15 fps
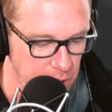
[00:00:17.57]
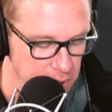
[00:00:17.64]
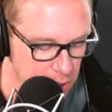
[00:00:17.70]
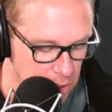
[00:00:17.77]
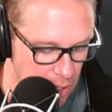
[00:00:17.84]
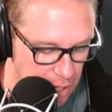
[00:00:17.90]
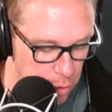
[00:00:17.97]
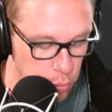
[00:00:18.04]

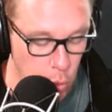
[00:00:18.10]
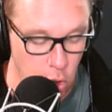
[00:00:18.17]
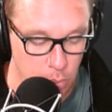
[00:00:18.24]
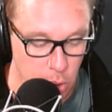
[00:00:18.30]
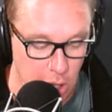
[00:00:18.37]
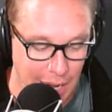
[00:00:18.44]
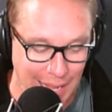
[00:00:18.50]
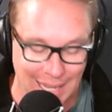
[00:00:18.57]
Partly cloudy,
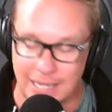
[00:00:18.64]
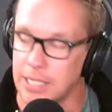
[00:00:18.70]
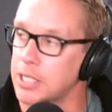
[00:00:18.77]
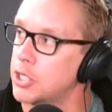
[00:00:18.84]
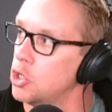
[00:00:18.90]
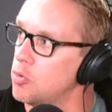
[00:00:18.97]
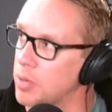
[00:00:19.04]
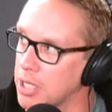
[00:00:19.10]
warmer, and
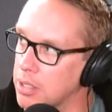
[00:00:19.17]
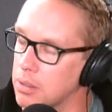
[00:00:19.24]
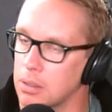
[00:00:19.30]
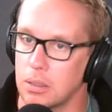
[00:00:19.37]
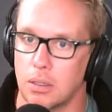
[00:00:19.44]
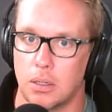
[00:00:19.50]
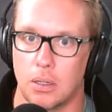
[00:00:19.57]
humid